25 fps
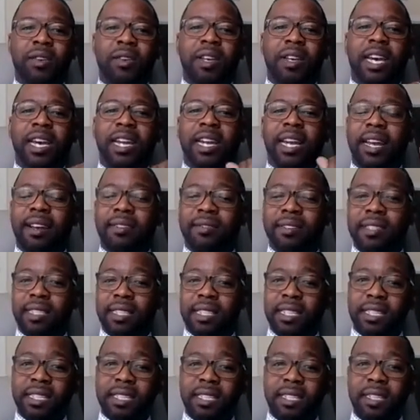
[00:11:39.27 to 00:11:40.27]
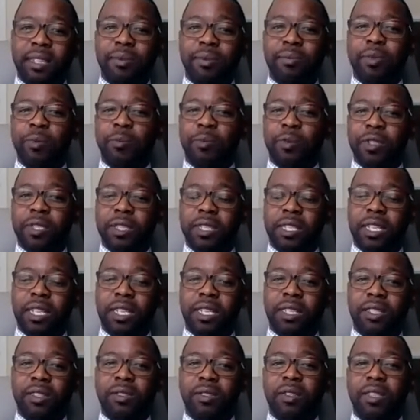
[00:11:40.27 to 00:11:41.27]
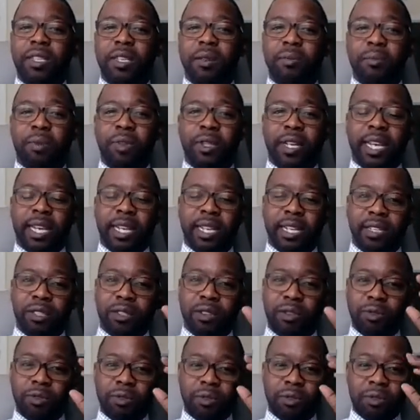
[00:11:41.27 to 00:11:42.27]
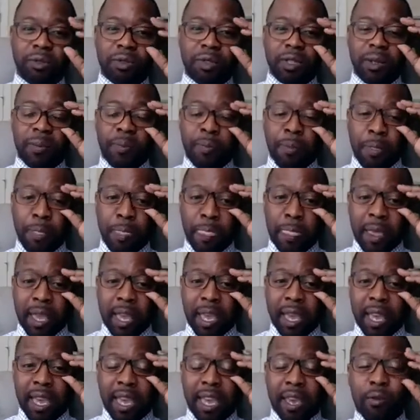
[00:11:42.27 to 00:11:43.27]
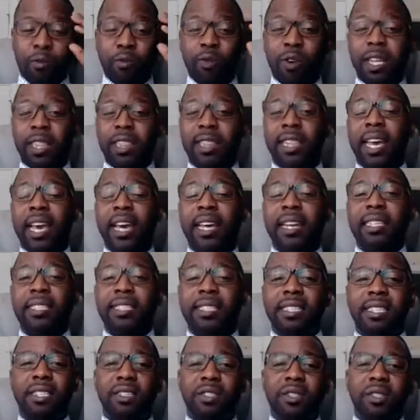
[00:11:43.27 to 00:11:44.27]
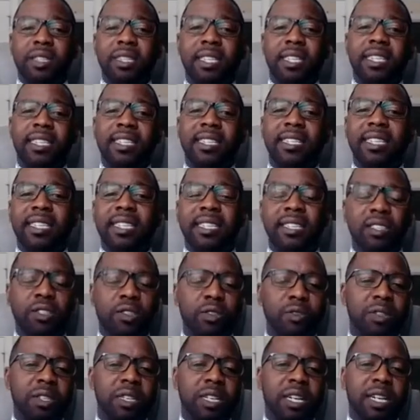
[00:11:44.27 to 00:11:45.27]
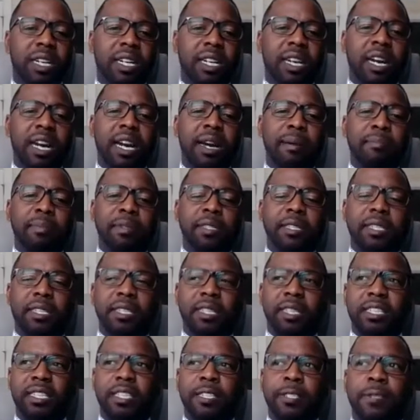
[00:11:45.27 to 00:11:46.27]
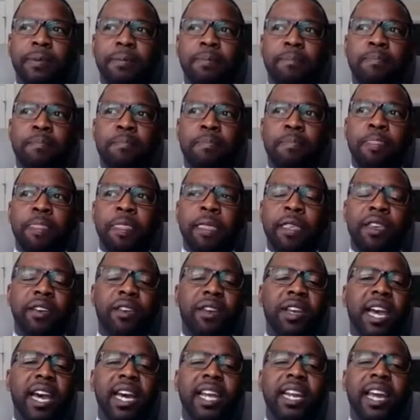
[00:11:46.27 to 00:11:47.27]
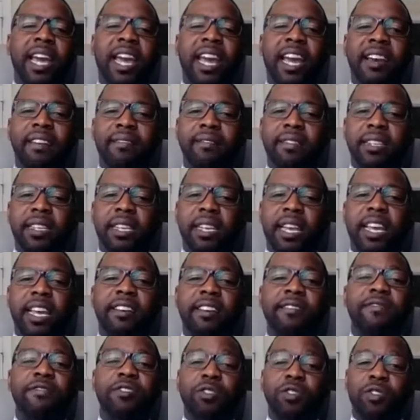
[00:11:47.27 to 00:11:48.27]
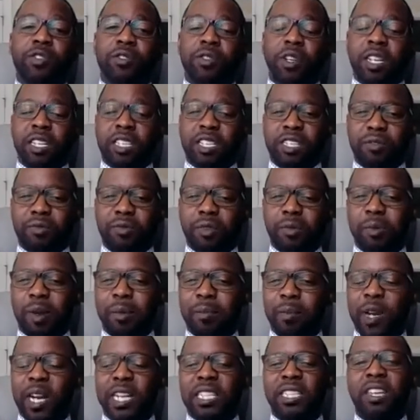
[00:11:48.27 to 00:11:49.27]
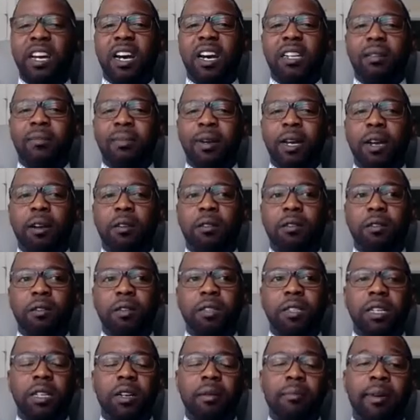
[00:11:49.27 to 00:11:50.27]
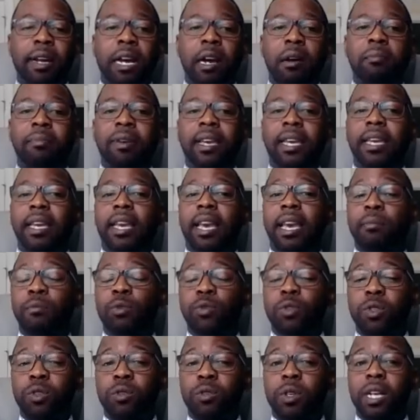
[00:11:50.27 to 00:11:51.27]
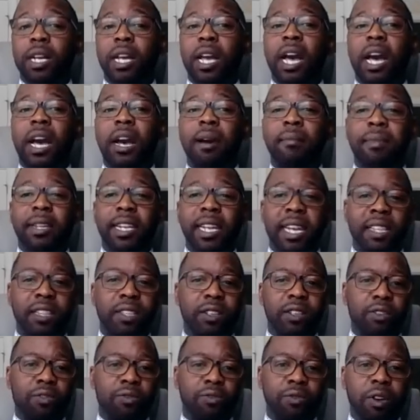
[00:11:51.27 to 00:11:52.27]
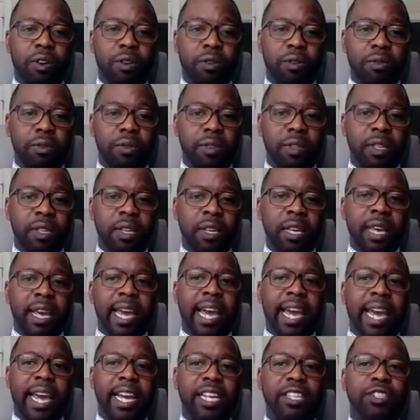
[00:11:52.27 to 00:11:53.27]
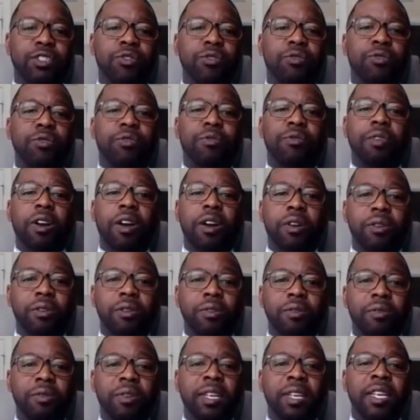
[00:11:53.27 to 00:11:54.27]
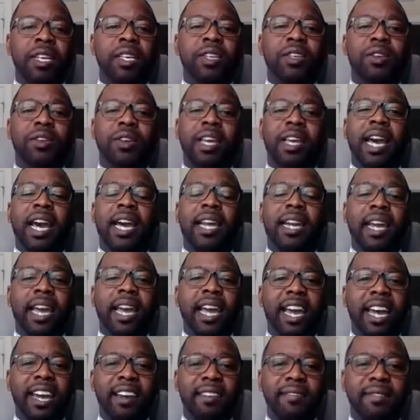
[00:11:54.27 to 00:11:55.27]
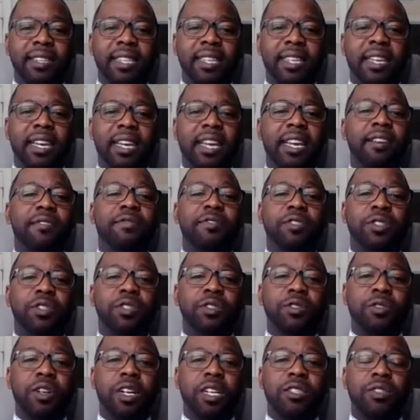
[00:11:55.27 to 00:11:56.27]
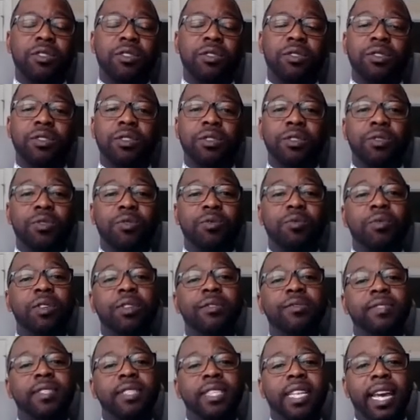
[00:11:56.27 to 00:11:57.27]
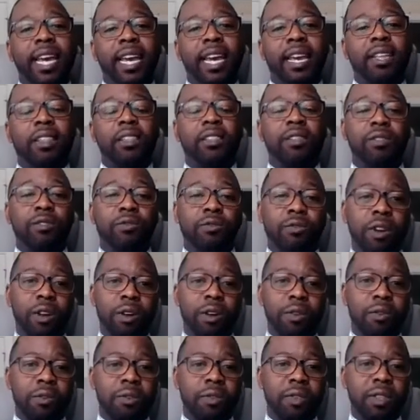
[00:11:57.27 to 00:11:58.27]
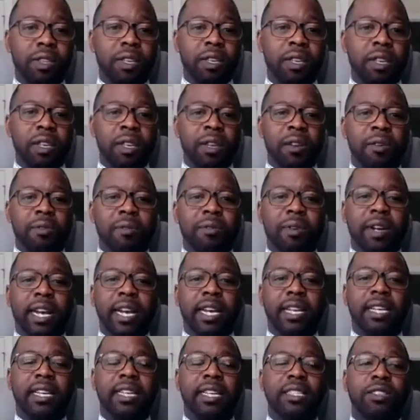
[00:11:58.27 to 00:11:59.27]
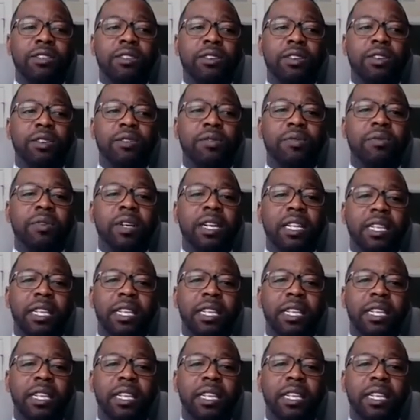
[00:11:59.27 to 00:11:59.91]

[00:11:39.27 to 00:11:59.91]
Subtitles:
You got to have systems, procedures, and planning tools. And what that essentially intends to accomplish is you got to have the infrastructure. Remember, I talked about earlier about being able to accommodate the growth. As you grow, you got to have the infrastructure to withstand the growth, right? And so